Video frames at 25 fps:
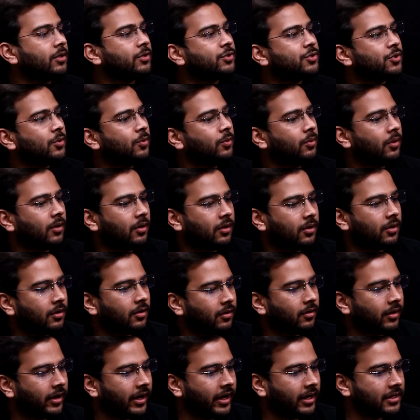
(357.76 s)
so uh,
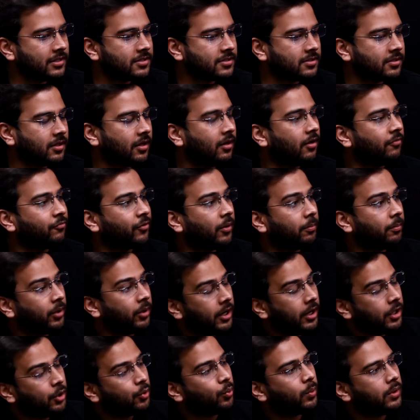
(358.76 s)
as uh, from
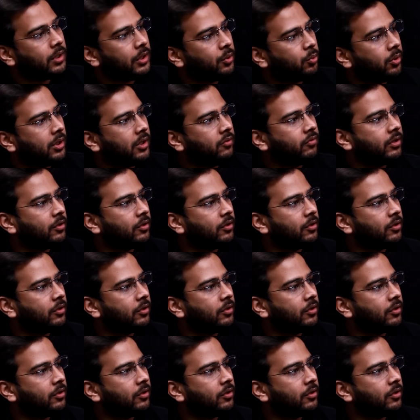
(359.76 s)
gate 2021